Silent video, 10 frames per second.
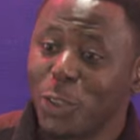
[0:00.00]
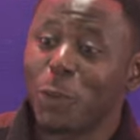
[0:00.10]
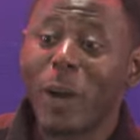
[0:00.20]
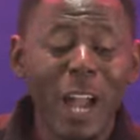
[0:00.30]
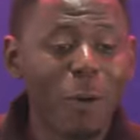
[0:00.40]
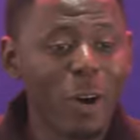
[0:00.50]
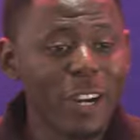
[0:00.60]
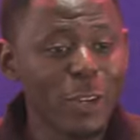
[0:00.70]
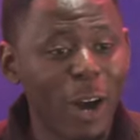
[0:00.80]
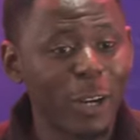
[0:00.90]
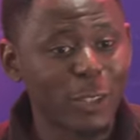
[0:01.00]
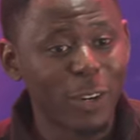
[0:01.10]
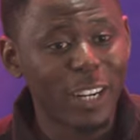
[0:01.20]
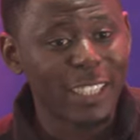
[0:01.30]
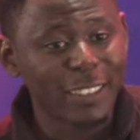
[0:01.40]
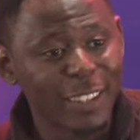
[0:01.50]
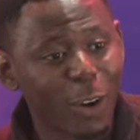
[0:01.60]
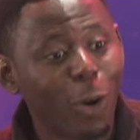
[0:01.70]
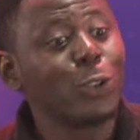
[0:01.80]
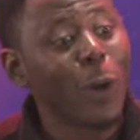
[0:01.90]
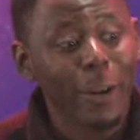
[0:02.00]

Do you know when you are worried, you are always hungry, or